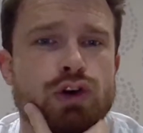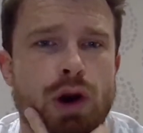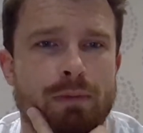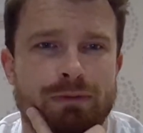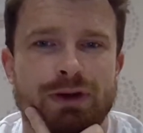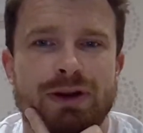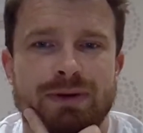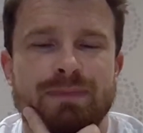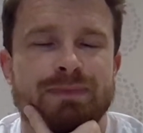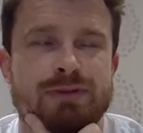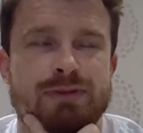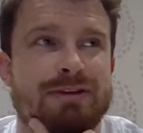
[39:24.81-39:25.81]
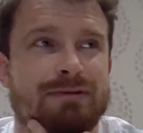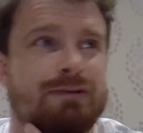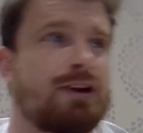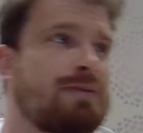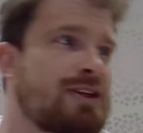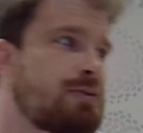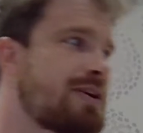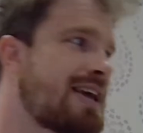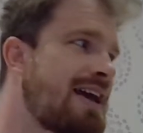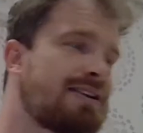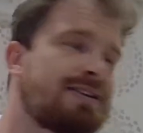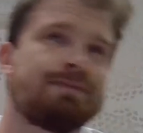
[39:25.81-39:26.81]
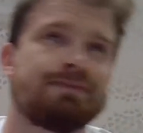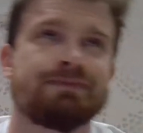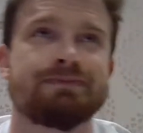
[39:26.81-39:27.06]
all confident to beat Fulham this weekend?